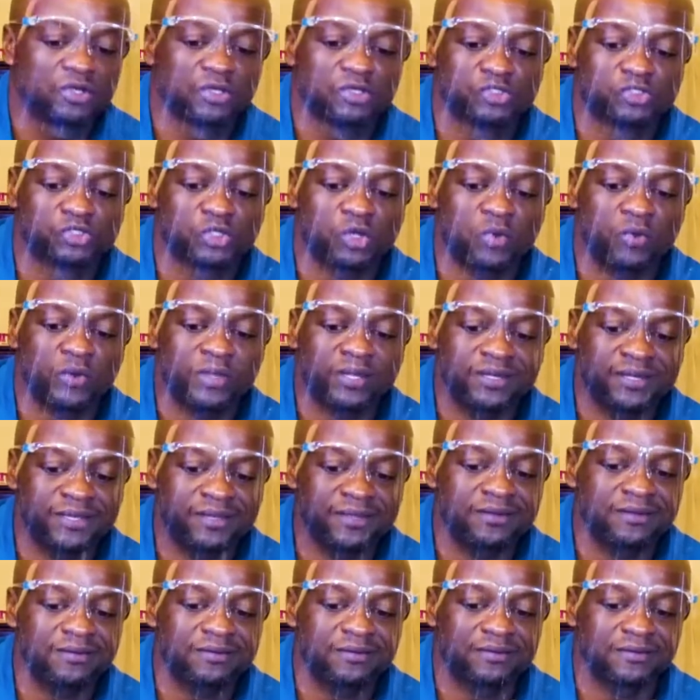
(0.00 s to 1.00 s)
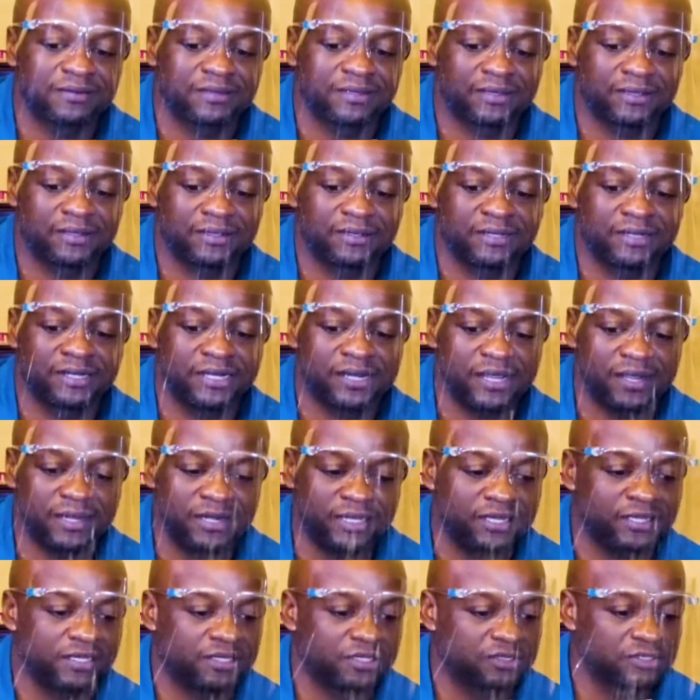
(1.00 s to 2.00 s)
So we need
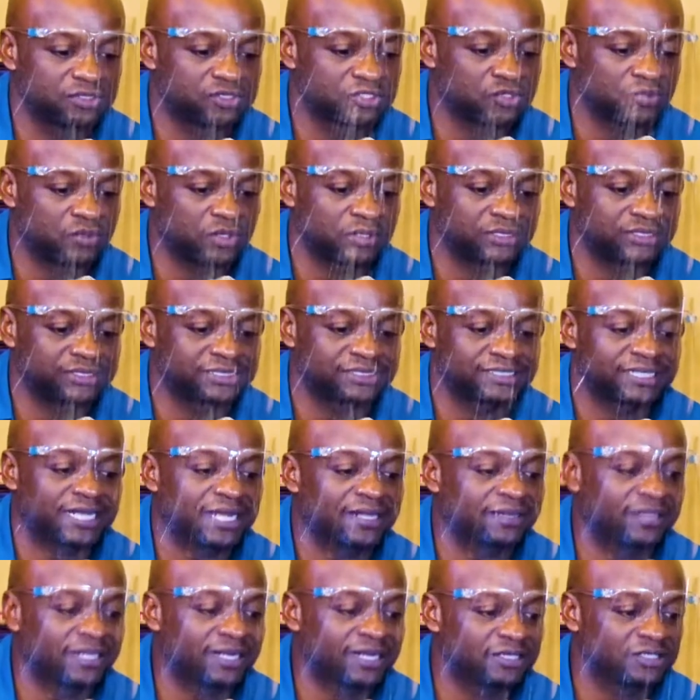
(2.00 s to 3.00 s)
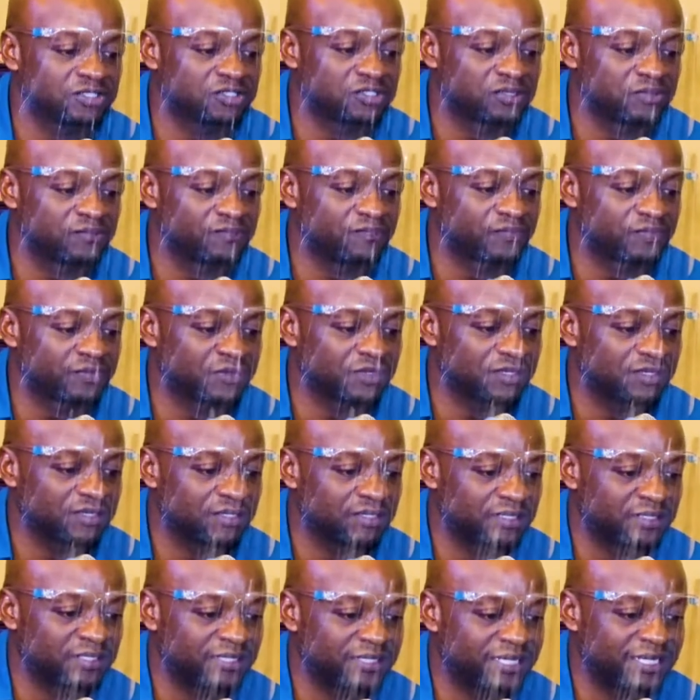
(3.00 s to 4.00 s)
really to understand that,
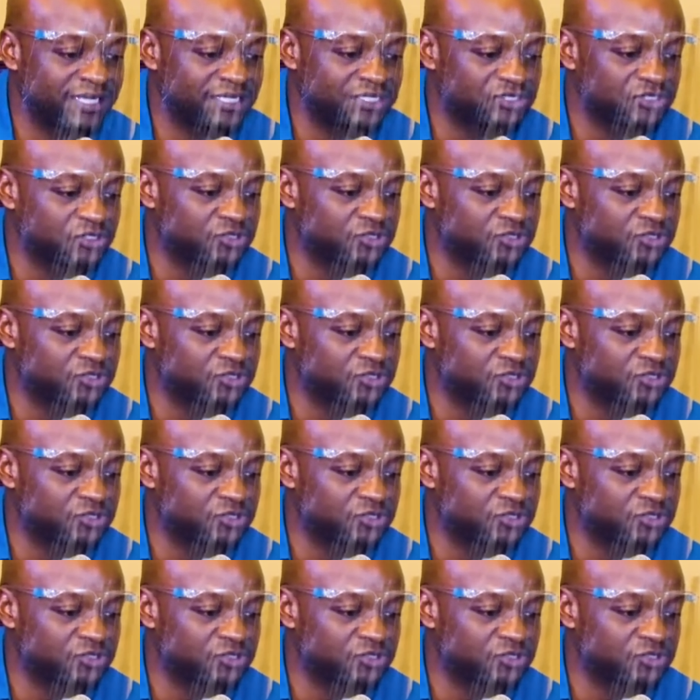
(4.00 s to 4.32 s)
yes,